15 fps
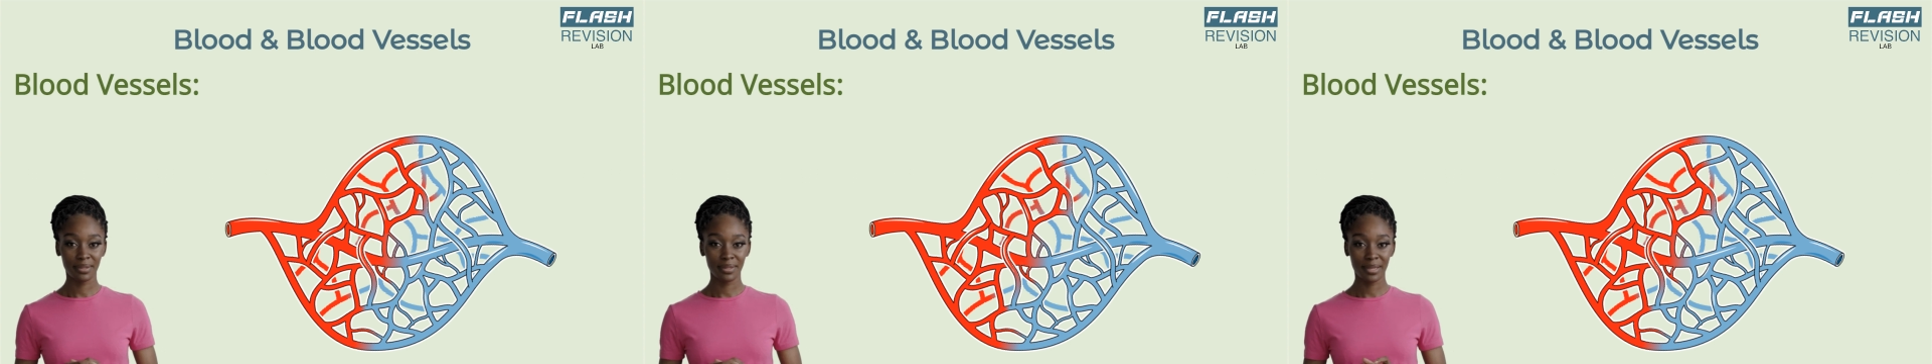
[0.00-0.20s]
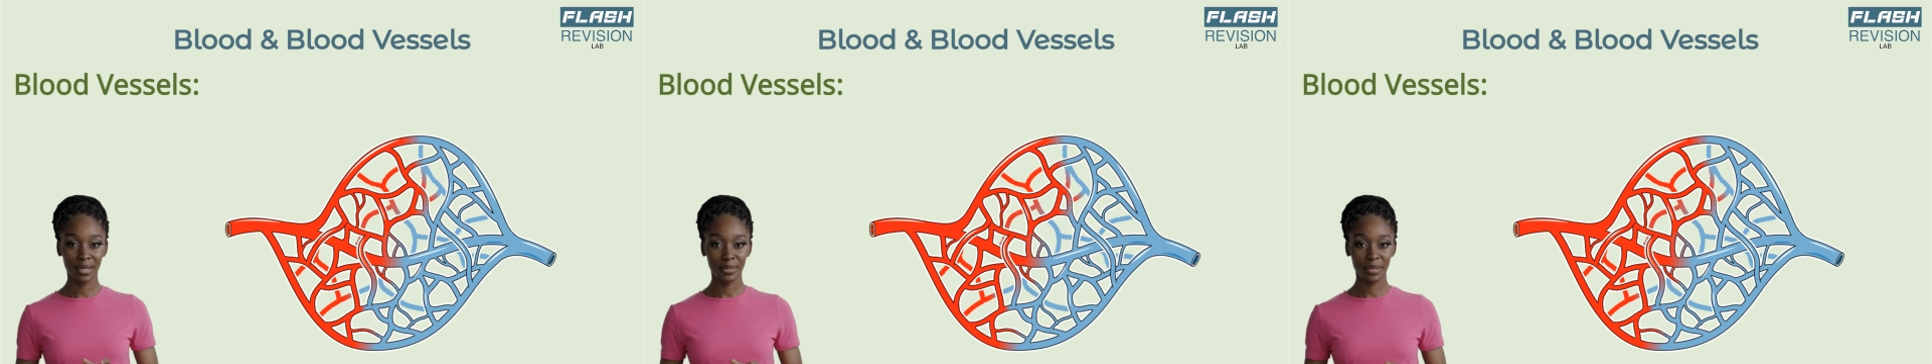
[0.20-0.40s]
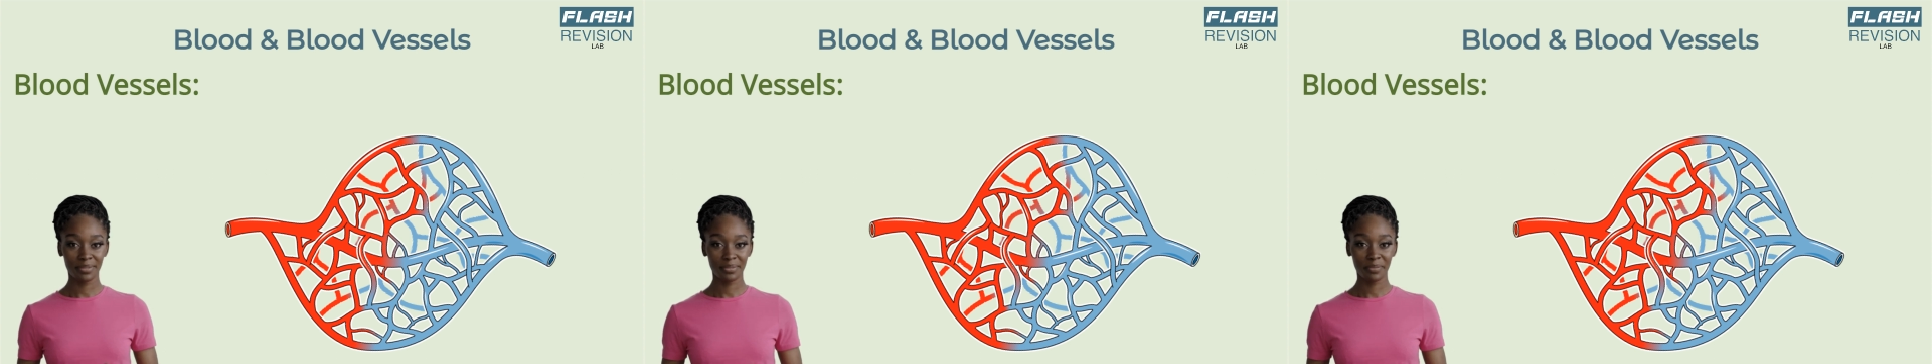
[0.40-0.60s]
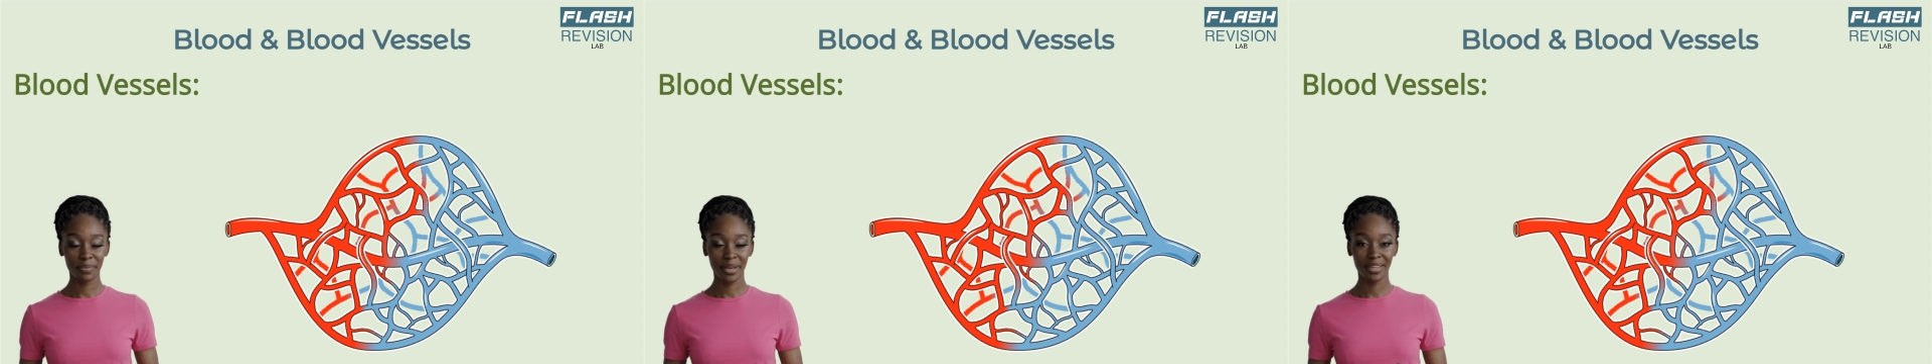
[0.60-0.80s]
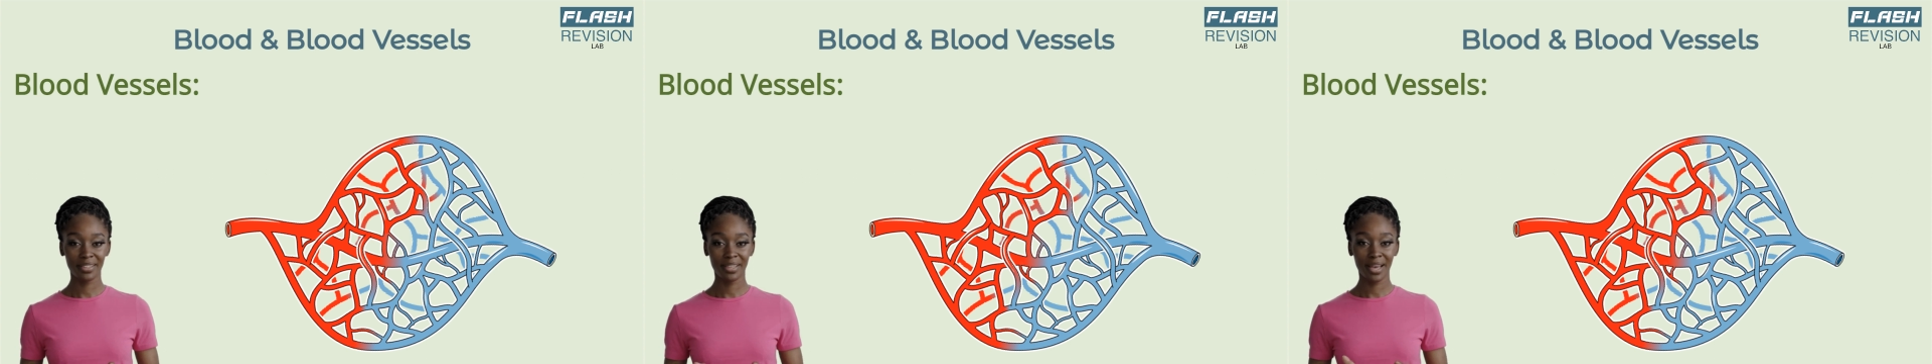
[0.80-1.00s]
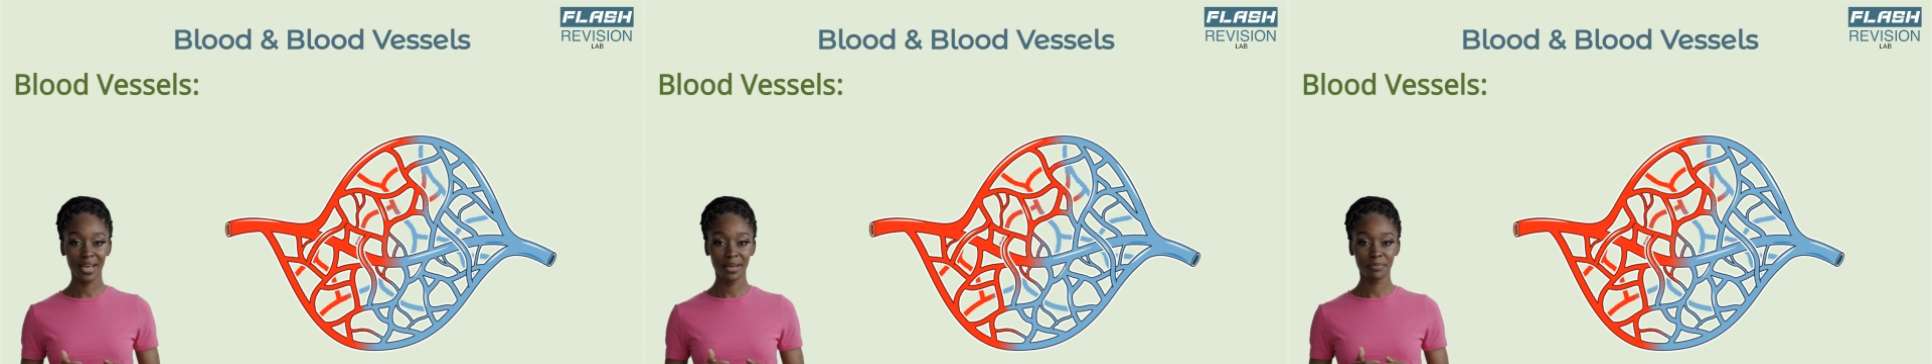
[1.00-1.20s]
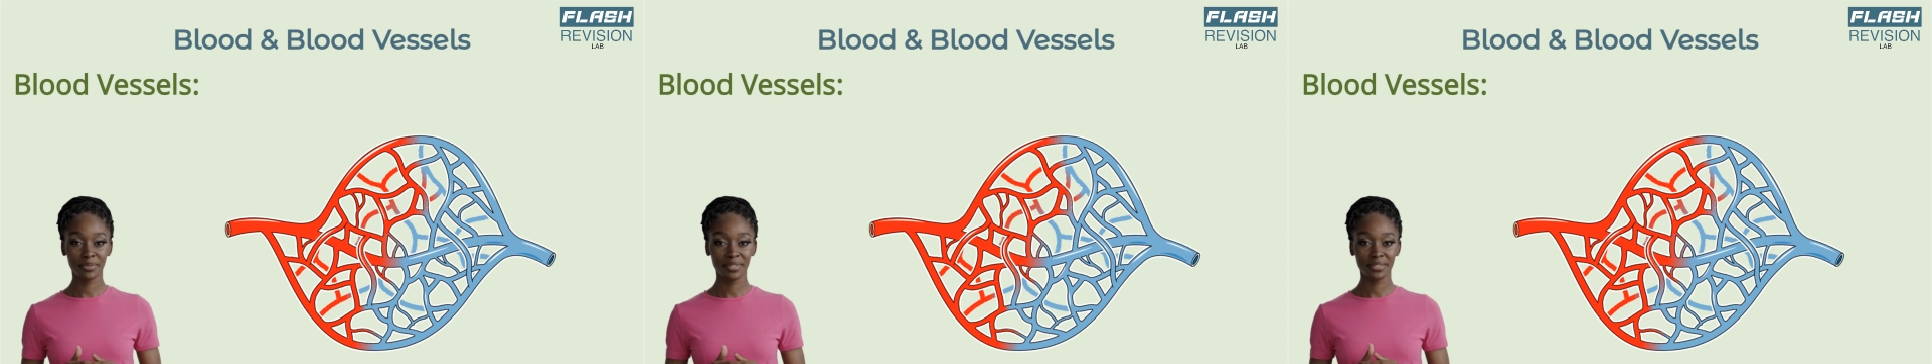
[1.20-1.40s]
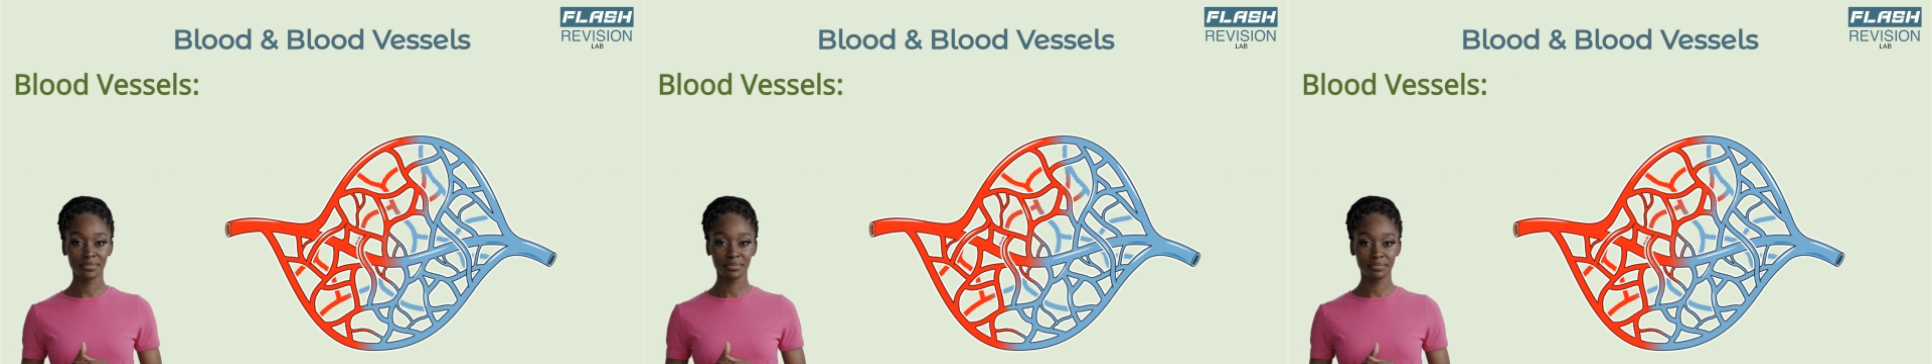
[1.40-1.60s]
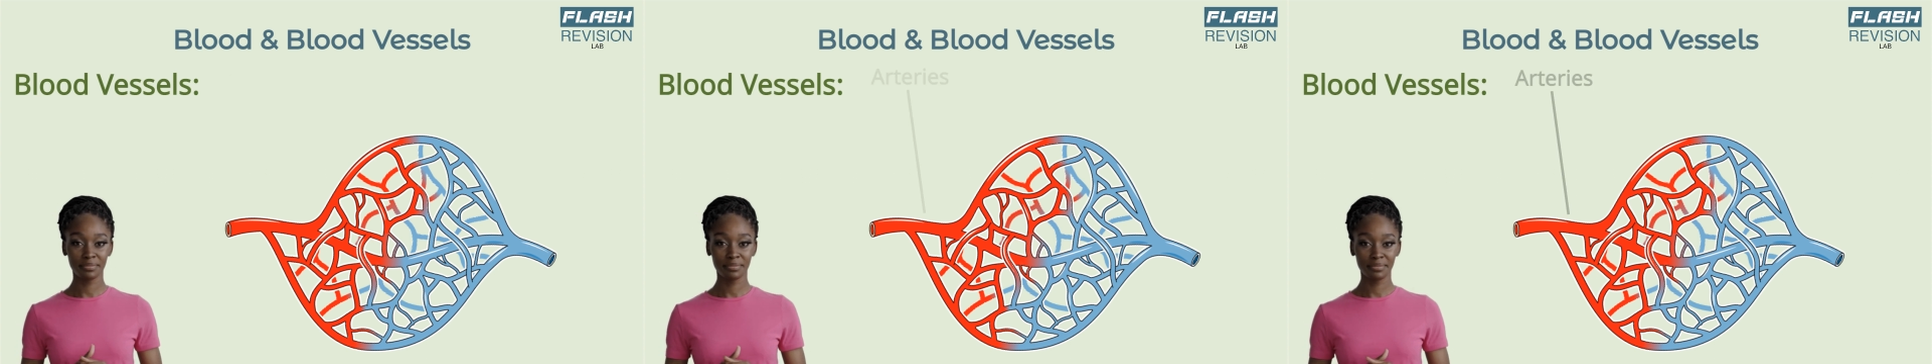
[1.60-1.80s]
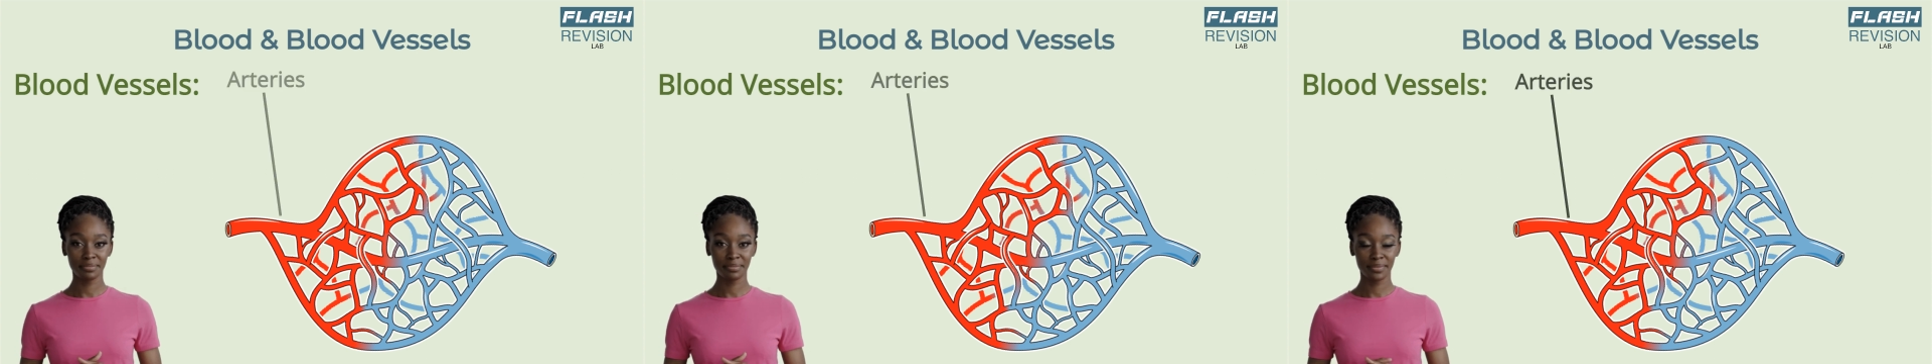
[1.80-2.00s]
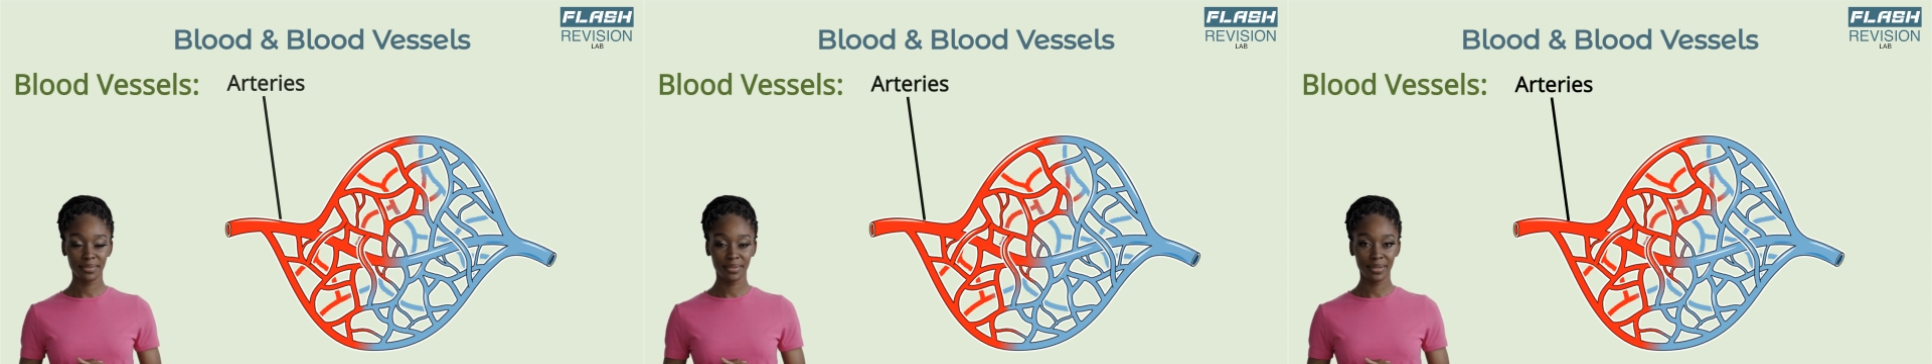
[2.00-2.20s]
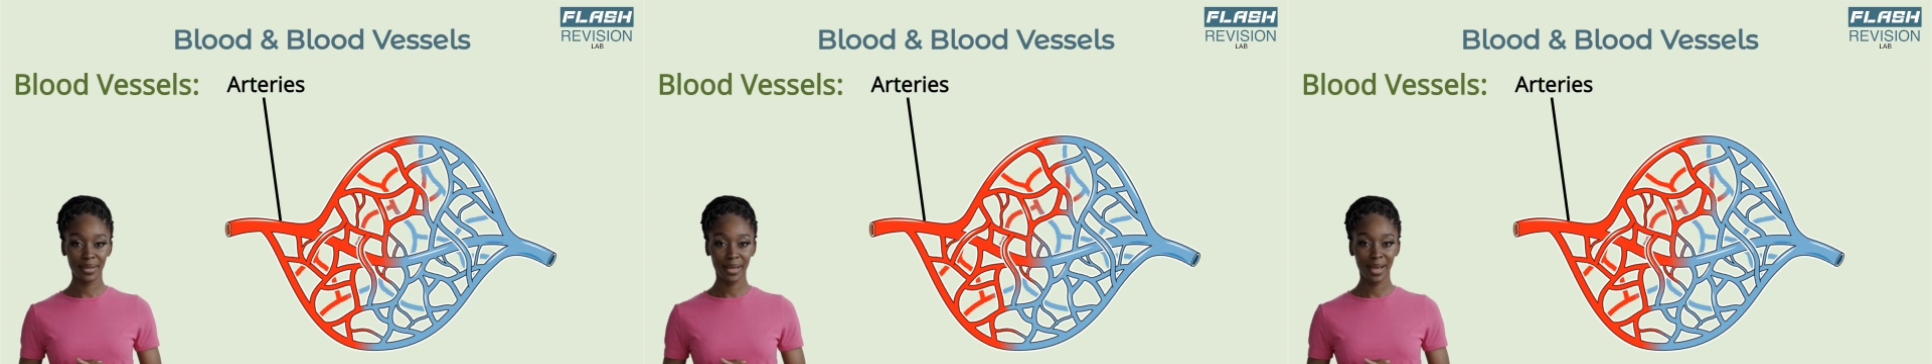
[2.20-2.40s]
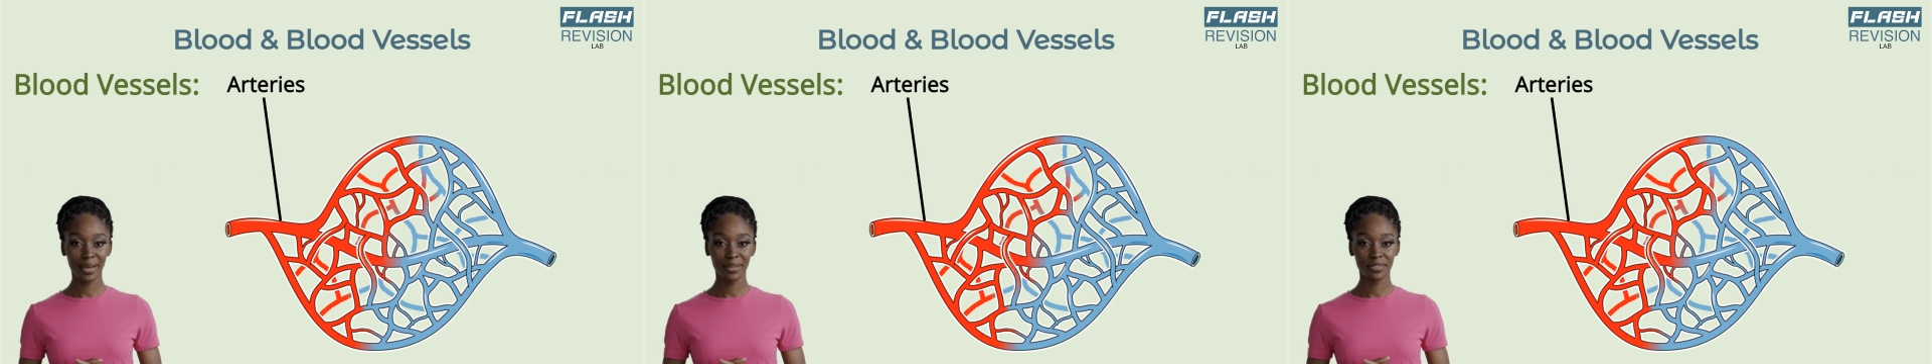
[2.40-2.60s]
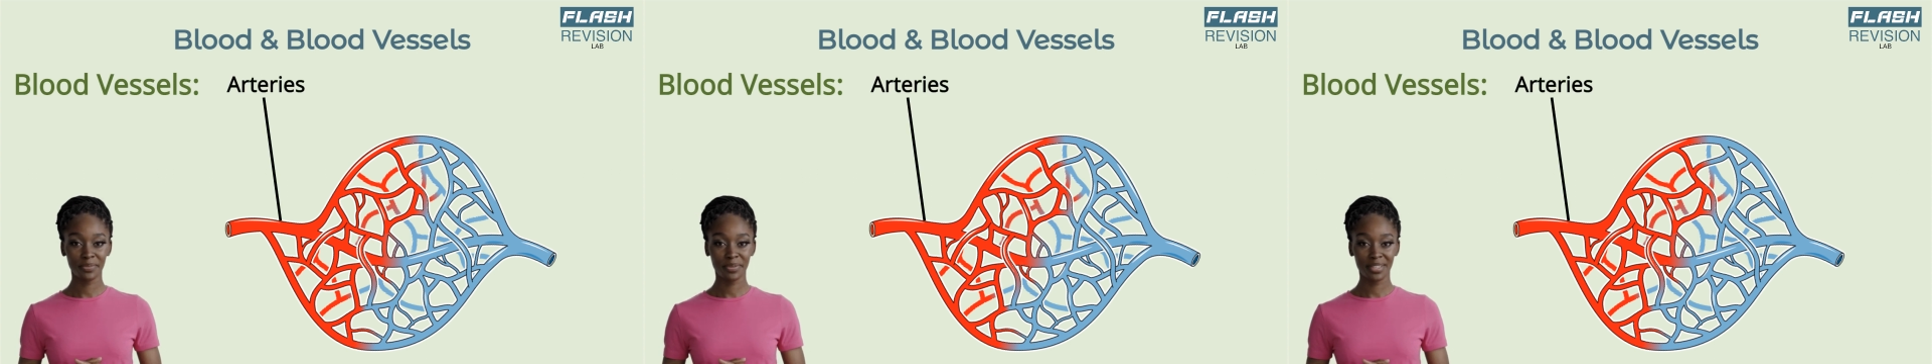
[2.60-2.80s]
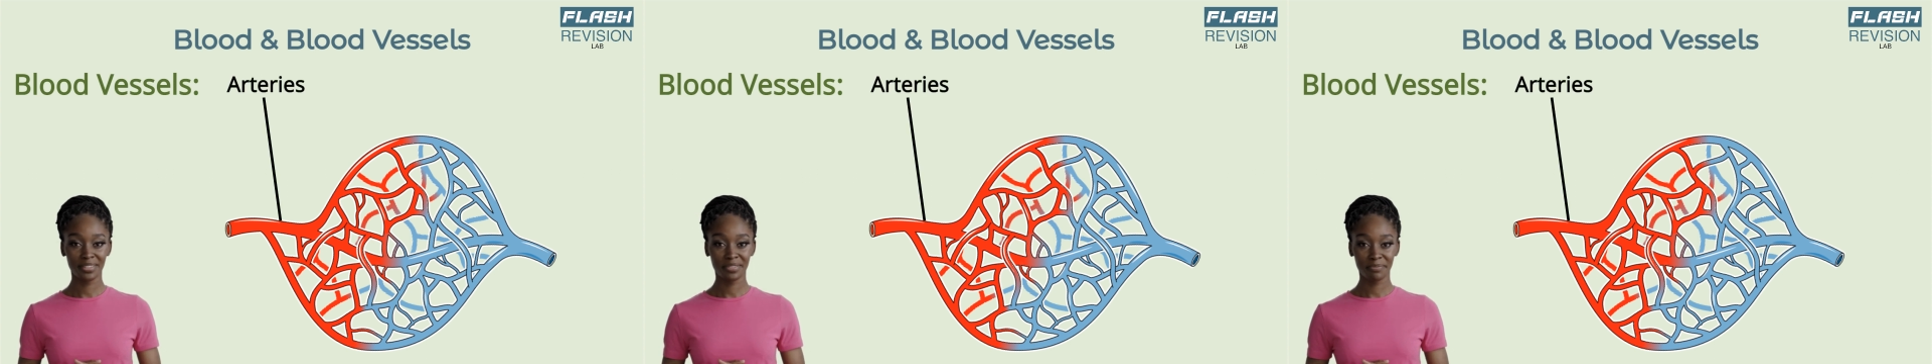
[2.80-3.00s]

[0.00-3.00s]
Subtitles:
There are three types: arteries,